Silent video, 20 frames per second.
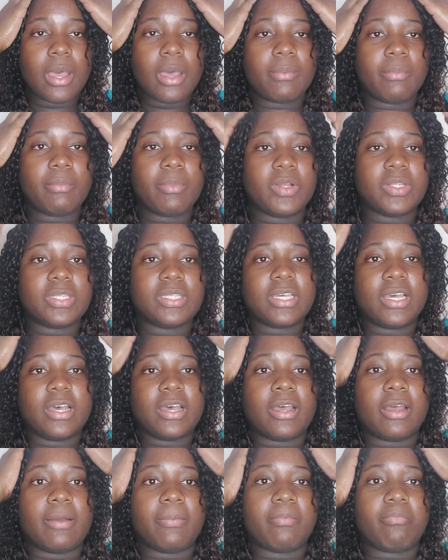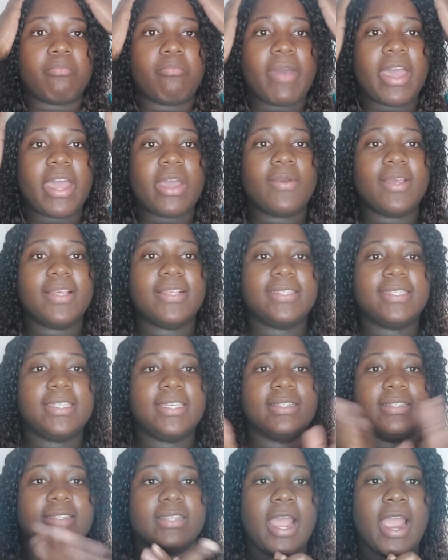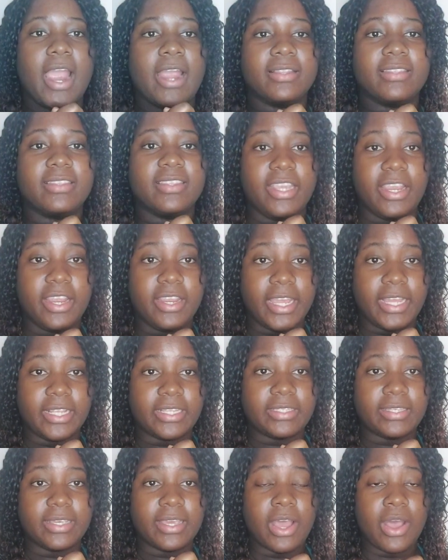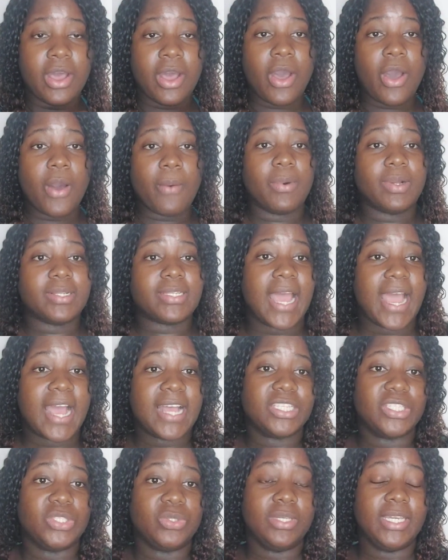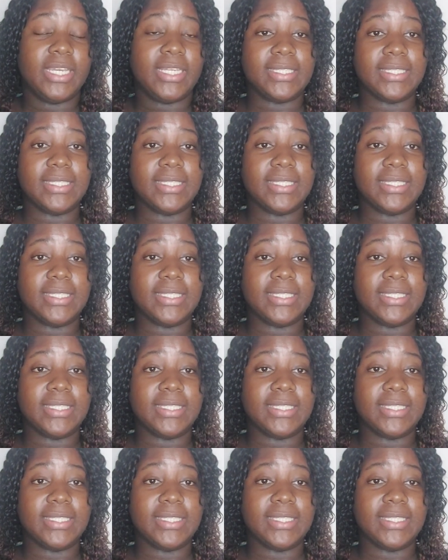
But my wig skills aren't there yet, but as you can